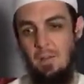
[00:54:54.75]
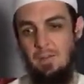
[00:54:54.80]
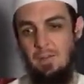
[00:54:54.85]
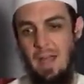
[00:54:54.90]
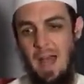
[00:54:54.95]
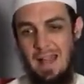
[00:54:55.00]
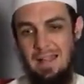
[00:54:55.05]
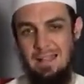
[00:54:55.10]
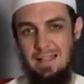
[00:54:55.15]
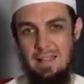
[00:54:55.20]

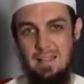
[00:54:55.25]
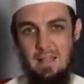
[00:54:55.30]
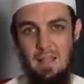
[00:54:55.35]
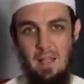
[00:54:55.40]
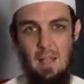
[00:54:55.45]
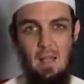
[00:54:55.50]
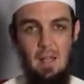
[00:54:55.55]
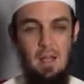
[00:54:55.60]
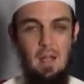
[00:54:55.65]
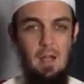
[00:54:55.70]
that
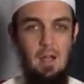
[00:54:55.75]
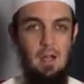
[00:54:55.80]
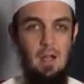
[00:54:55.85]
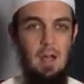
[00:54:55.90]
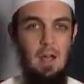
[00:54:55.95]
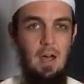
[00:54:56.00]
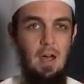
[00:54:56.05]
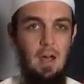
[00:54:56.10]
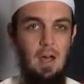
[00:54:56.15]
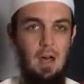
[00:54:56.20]

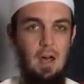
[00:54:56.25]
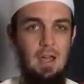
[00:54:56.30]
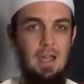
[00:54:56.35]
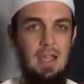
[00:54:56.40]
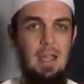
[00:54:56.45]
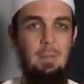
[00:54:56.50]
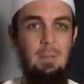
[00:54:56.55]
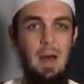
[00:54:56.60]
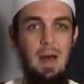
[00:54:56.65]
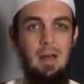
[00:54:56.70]

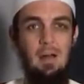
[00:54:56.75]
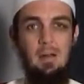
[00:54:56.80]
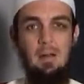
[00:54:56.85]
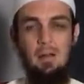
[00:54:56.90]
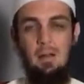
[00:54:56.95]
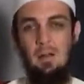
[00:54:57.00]
ghiba,